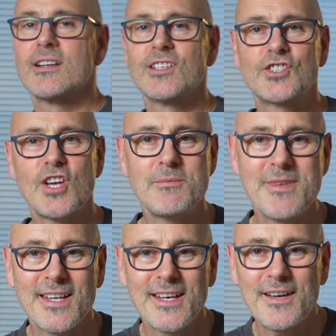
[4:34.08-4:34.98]
show me
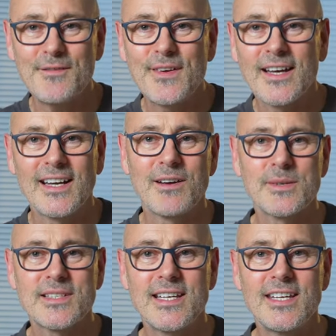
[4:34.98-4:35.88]
the love, and I will
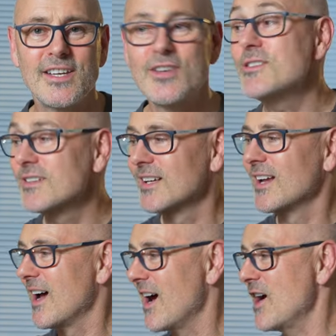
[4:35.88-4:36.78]
see you
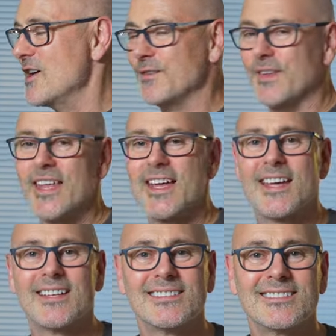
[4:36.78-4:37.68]
over there.